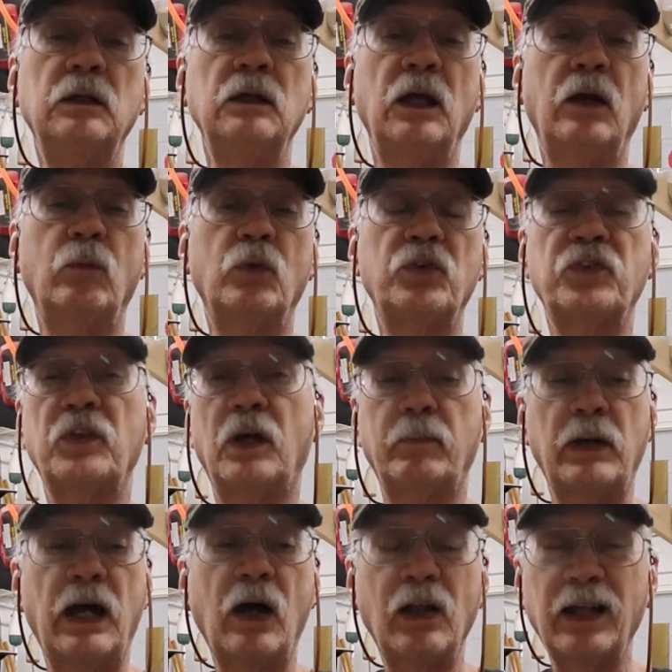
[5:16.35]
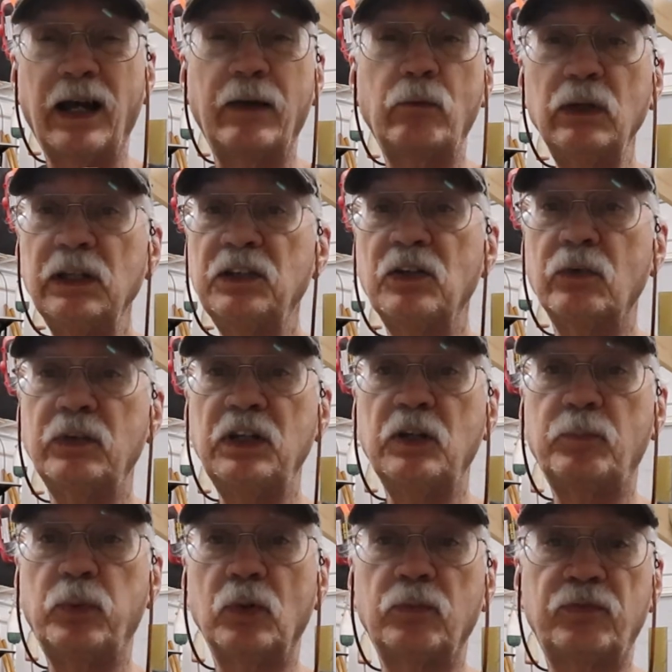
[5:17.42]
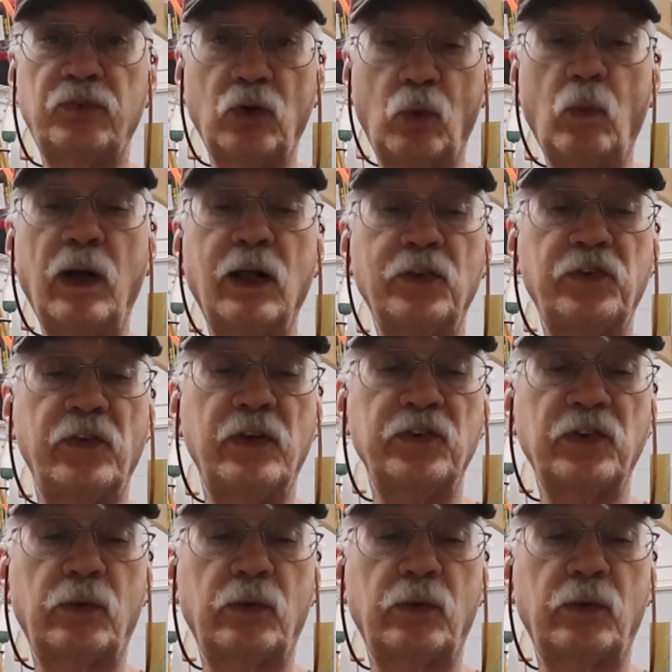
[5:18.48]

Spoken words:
and I really don't need to put full welds in this.